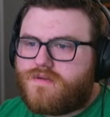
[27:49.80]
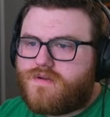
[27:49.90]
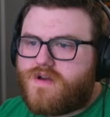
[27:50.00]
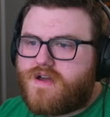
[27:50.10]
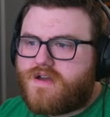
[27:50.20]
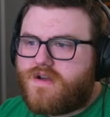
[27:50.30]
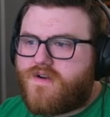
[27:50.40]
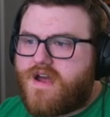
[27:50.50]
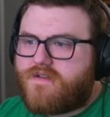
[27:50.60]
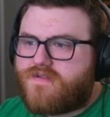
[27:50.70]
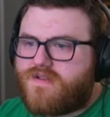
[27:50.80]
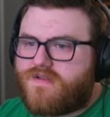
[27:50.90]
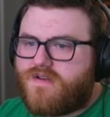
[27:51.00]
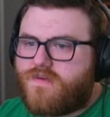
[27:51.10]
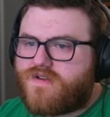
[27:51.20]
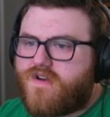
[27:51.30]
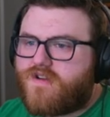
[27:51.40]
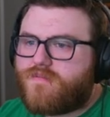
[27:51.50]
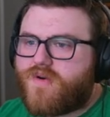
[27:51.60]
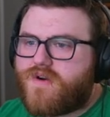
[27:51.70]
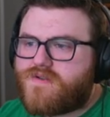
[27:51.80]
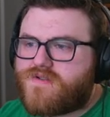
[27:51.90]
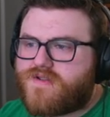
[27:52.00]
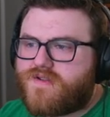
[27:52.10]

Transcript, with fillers: I can craft two circuit boards.